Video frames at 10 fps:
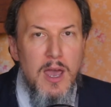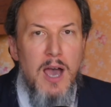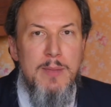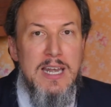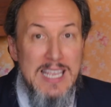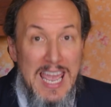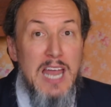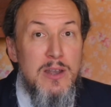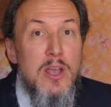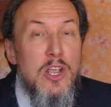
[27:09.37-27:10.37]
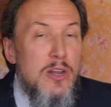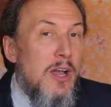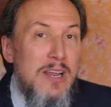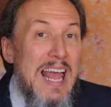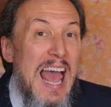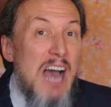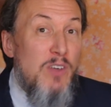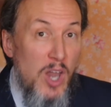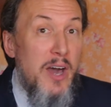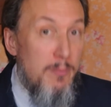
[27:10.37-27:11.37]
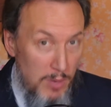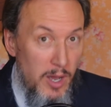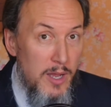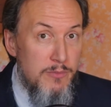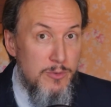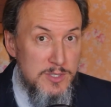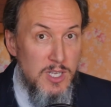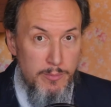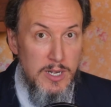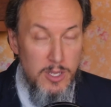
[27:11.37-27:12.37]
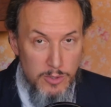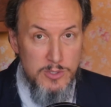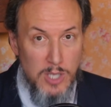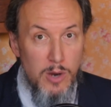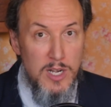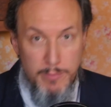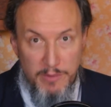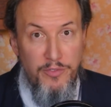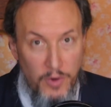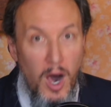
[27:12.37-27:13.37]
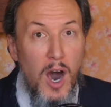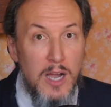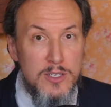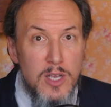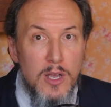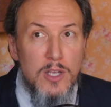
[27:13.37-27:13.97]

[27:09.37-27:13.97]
I mean, again, you're not going to have a lot of blood from somebody who's already been flogged